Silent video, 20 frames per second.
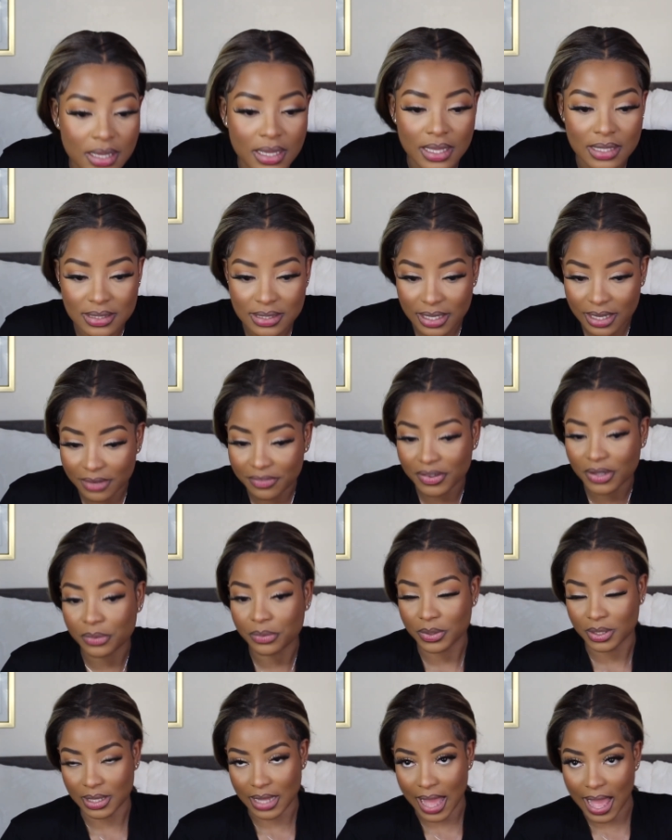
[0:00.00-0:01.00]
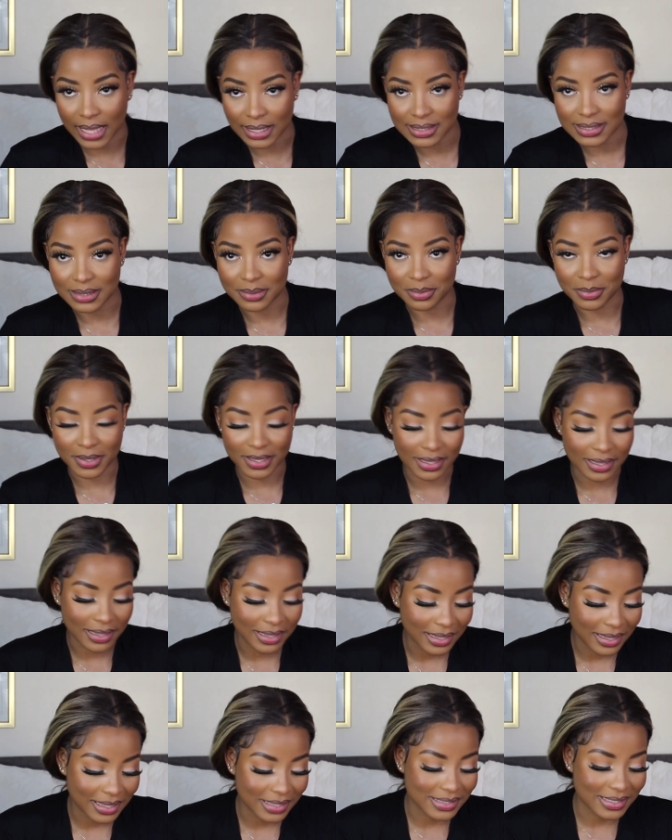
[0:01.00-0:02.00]
it's giving relaxed
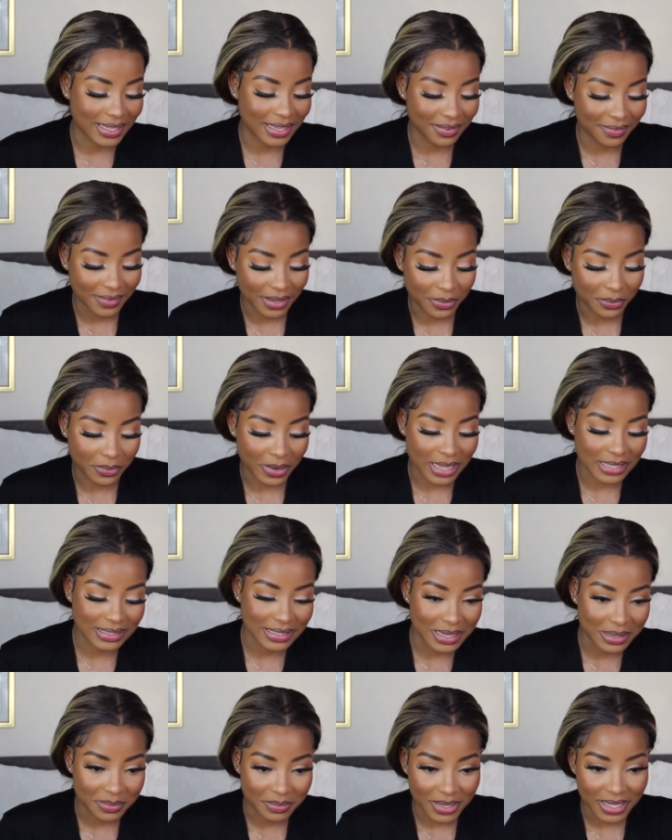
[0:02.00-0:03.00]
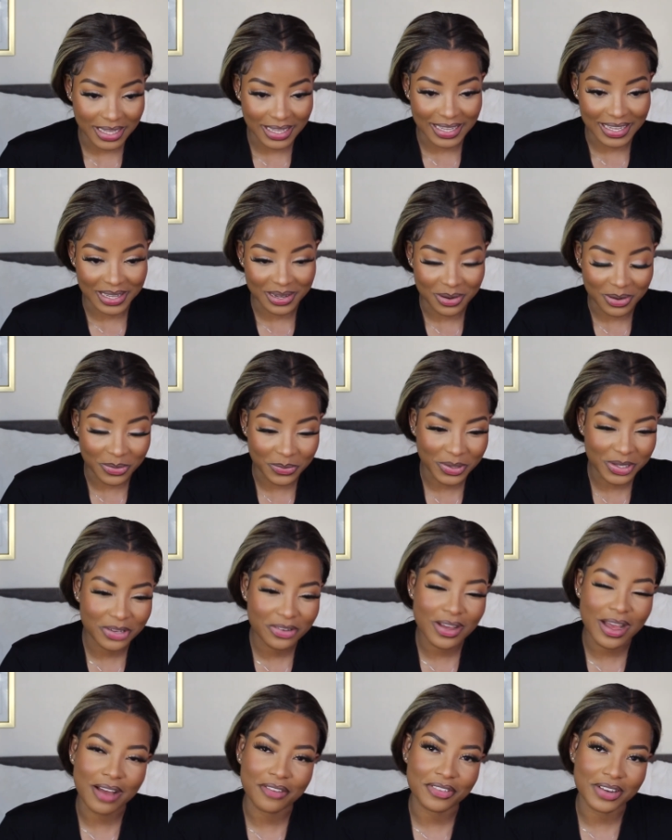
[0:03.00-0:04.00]
me it's giving rested me you know when
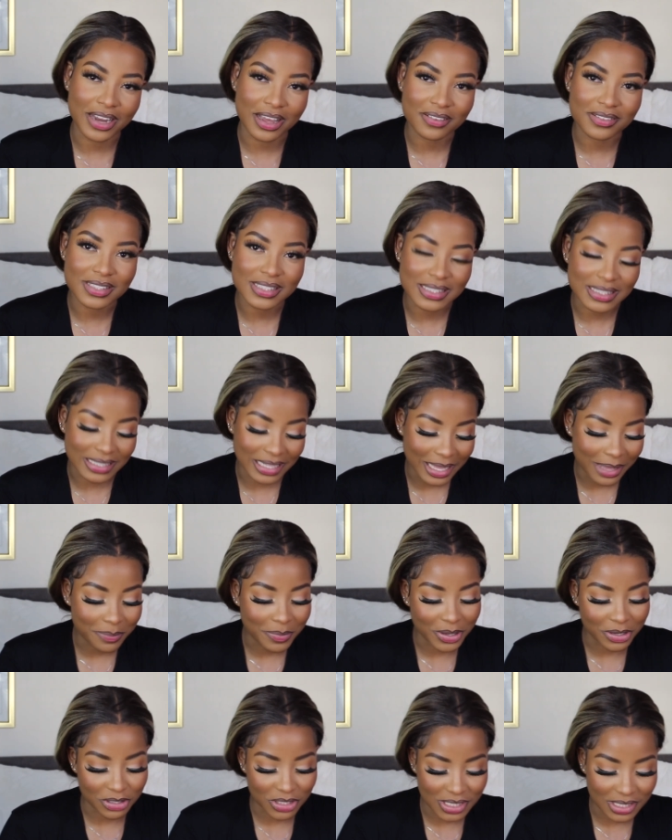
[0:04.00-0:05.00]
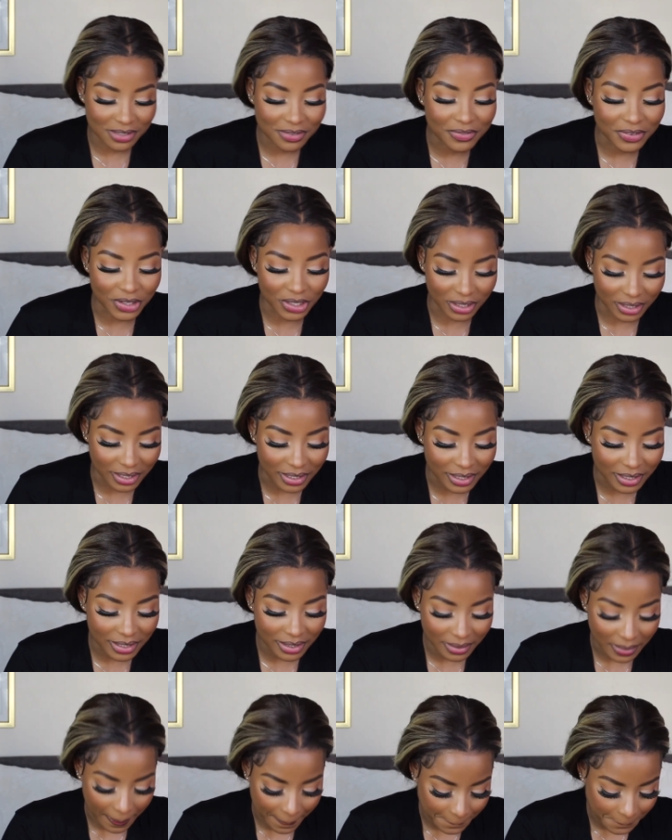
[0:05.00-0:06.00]
you have enough sleep and you just feel
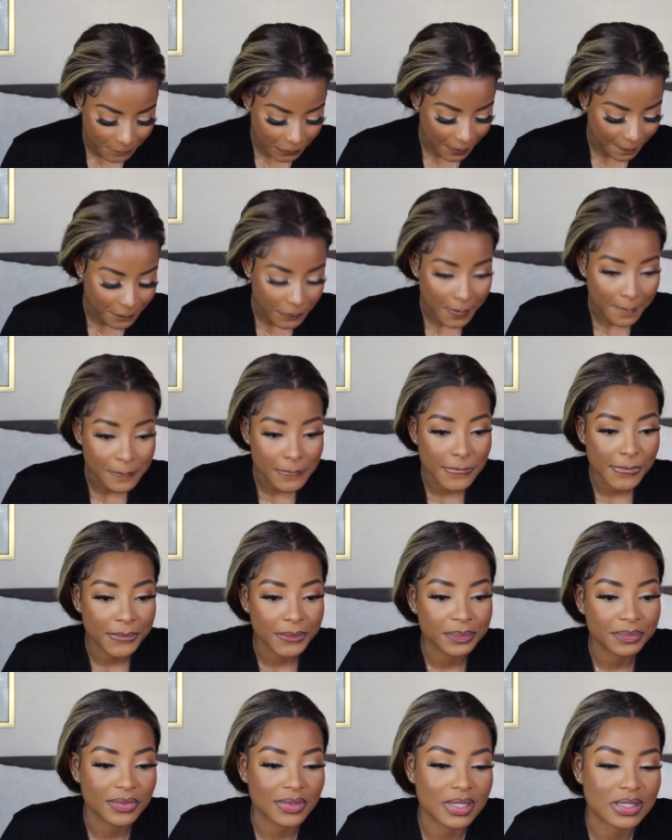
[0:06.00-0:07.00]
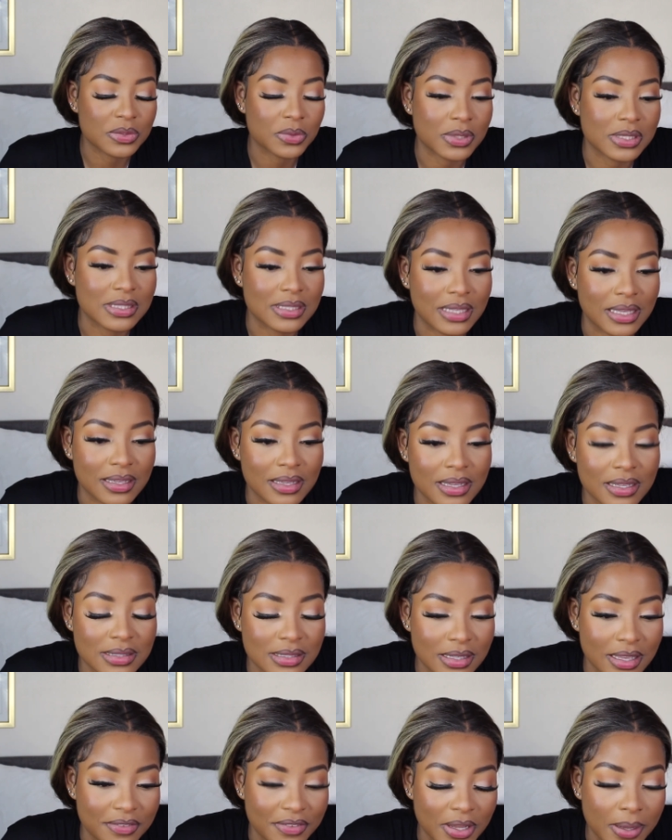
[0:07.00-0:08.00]
good that's what
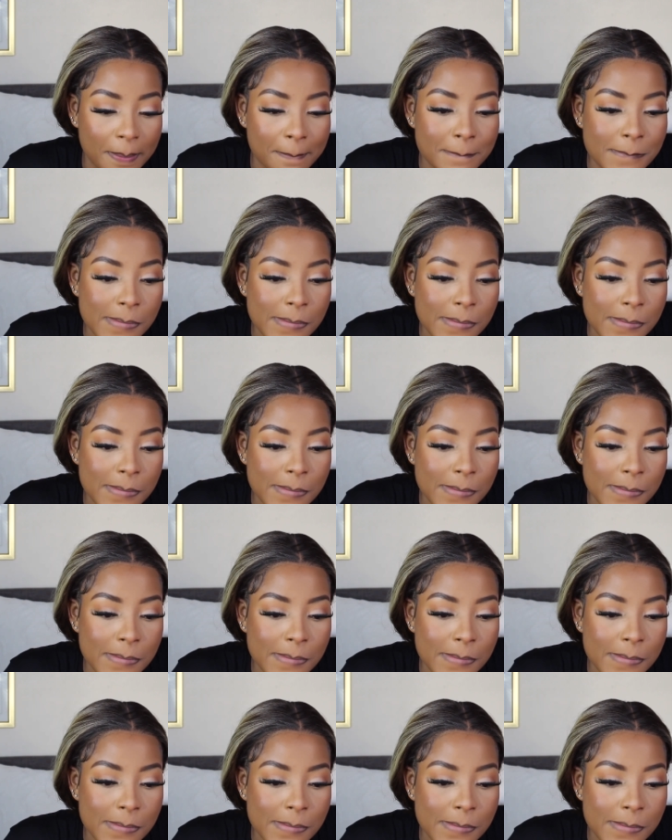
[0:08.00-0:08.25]
it's giving